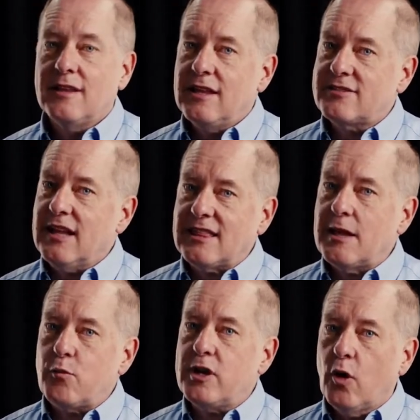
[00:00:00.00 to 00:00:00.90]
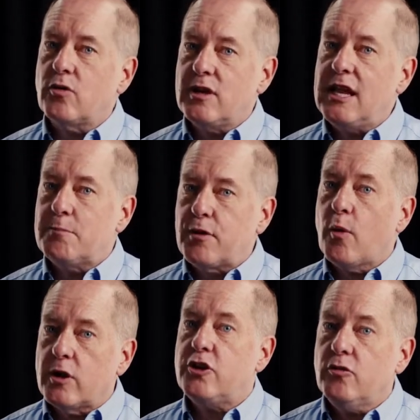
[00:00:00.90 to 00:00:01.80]
It's not that we don't need
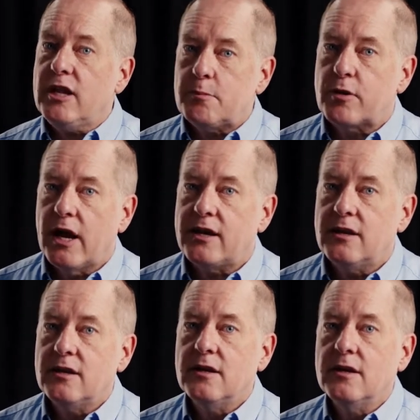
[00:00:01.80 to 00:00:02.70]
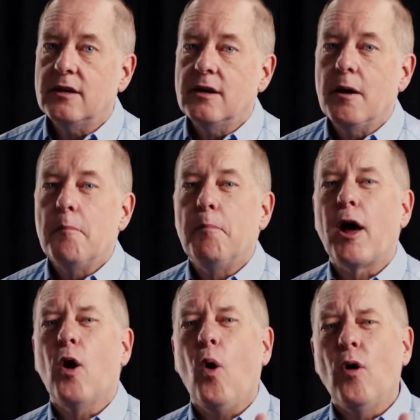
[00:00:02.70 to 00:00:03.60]
bread, we do need bread,
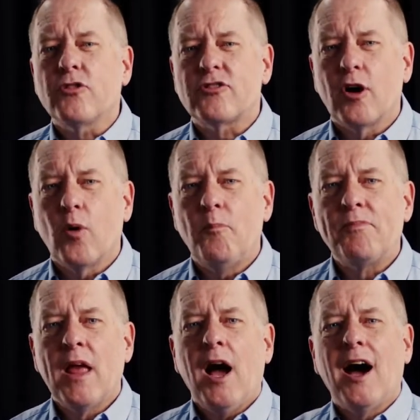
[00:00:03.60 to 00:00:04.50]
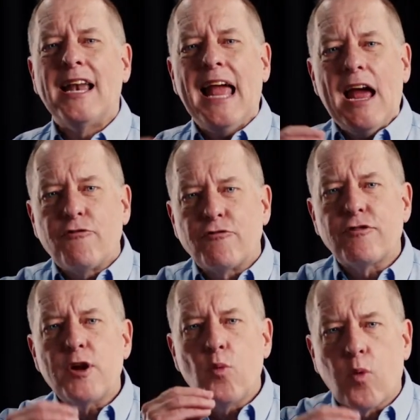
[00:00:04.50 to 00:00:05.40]
but also on
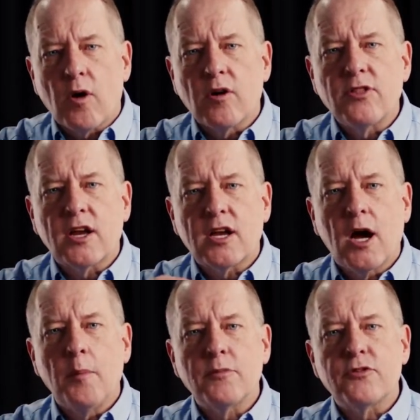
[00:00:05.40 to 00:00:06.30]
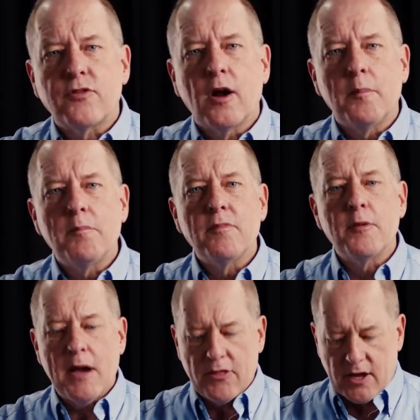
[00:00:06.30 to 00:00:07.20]
every word that comes from the
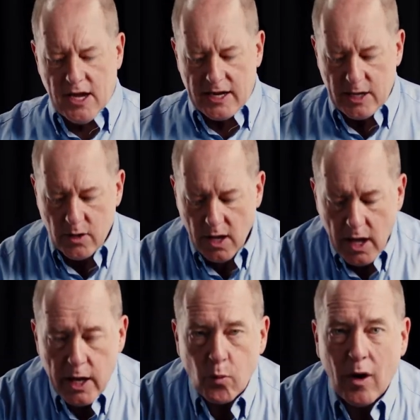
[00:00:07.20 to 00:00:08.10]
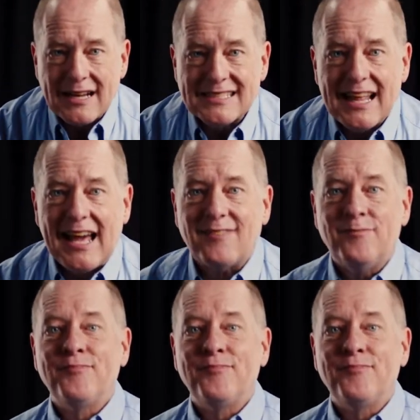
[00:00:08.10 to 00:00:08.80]
mouth of God. And, and what is that?